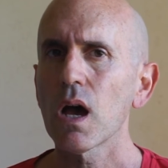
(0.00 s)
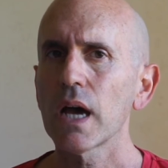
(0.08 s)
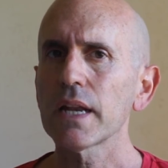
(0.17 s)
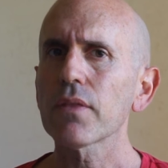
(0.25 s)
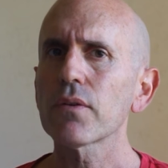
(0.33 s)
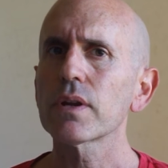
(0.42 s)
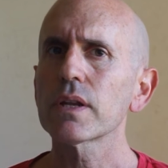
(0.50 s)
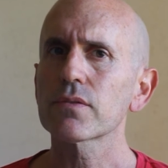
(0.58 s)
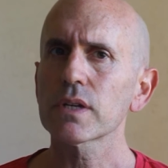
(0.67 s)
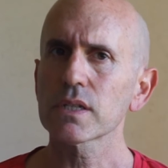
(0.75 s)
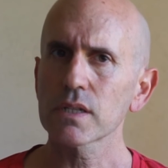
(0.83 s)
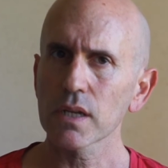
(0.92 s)
Another
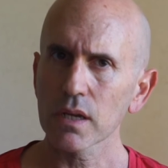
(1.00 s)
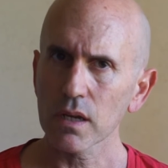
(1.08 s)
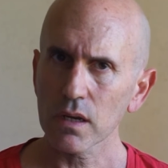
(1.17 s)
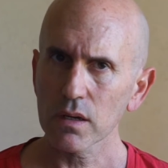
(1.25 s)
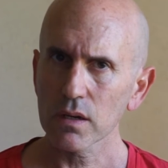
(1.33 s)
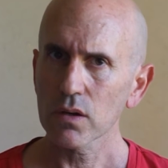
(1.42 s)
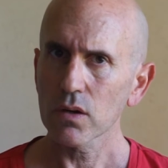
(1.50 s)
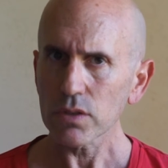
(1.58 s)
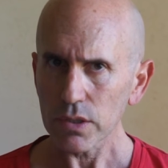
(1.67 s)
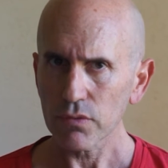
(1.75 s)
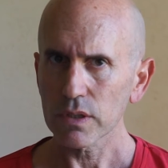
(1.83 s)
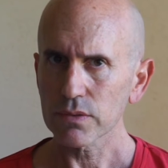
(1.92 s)
interesting
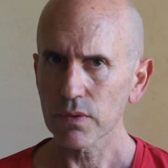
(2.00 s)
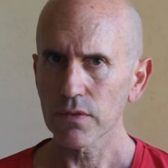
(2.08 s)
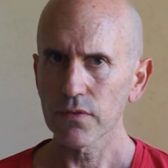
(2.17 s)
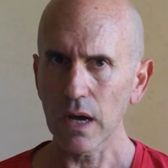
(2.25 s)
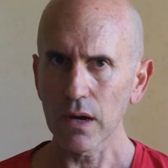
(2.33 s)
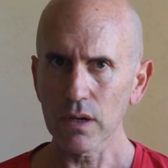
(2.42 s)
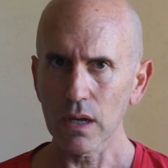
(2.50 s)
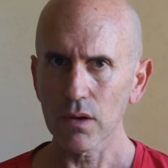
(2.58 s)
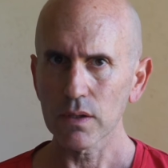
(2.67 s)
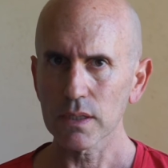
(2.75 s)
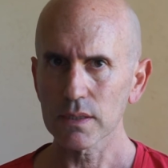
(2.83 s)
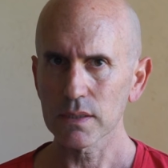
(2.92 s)
consequence we found
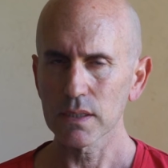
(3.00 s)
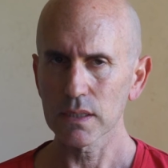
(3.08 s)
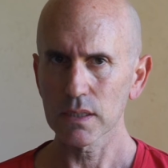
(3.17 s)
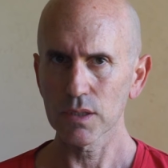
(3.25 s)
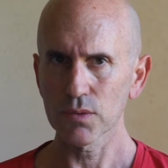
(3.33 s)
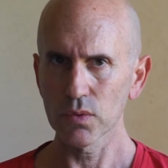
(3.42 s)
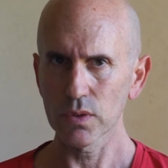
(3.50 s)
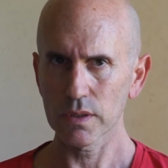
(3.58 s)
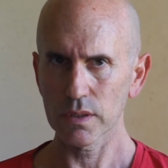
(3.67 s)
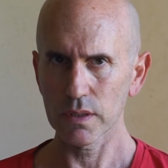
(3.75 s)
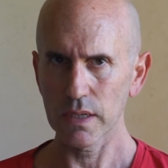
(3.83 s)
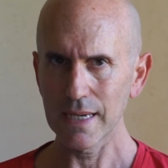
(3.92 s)
out is that it would
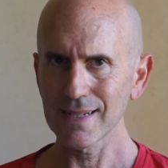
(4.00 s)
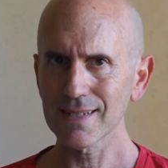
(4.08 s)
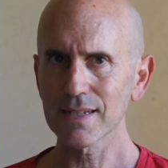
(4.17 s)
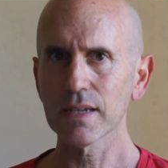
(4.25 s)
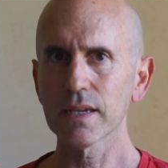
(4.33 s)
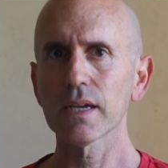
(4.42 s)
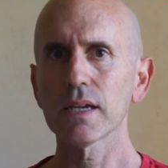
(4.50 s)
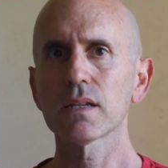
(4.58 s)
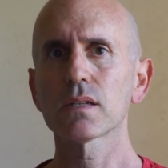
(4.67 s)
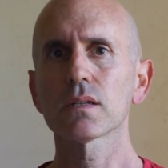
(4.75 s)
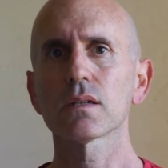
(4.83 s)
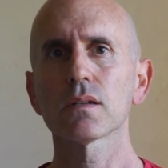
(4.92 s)

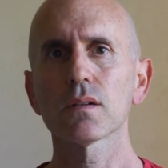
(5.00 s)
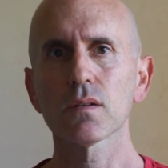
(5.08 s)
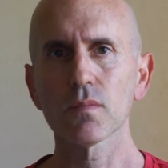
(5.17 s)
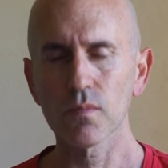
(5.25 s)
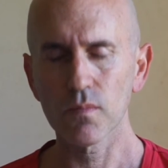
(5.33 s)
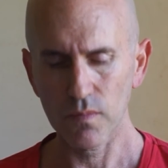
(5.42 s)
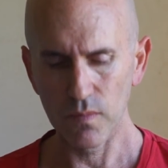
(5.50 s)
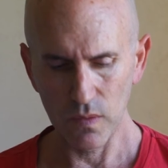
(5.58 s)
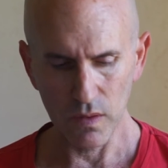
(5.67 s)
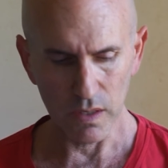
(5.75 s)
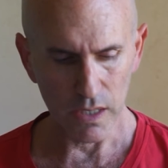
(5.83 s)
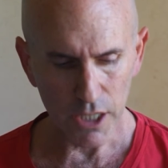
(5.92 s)
instigate
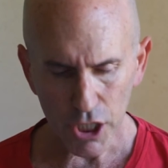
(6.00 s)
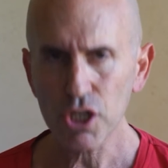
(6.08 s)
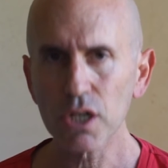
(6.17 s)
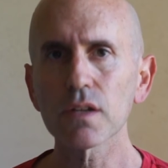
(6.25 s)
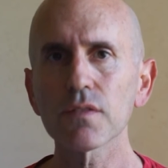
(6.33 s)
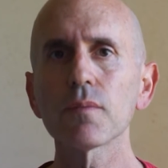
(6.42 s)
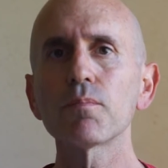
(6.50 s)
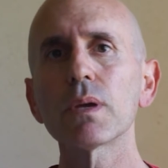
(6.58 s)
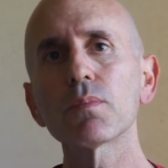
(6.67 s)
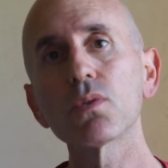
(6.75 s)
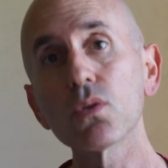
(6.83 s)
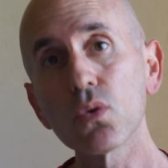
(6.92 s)
the initiative in
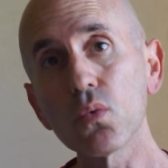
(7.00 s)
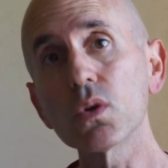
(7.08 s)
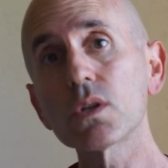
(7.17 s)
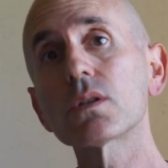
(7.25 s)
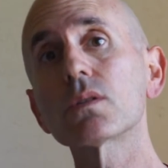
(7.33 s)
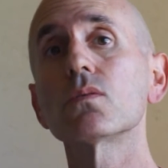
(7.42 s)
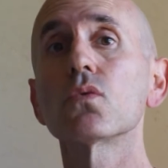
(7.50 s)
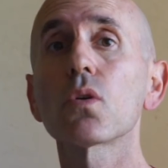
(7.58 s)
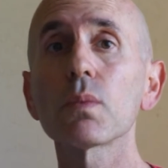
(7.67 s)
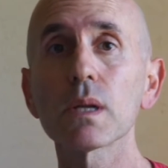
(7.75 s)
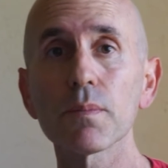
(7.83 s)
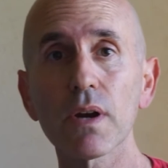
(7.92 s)
people who would
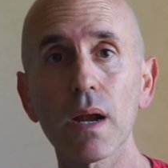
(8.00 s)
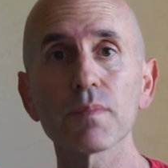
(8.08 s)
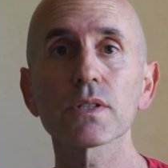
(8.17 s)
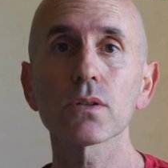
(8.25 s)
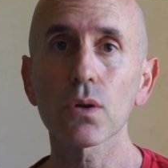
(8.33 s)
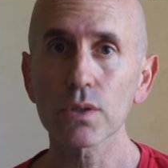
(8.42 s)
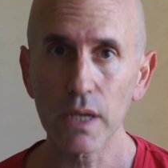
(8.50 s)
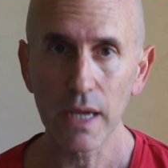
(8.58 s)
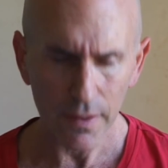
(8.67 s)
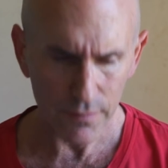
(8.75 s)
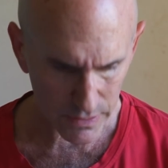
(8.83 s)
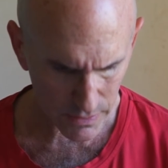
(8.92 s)
normally perhaps not
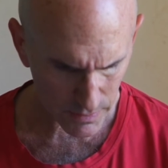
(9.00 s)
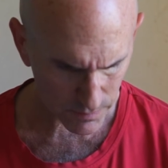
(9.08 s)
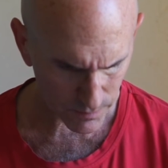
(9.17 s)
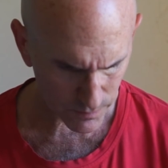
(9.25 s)
have it,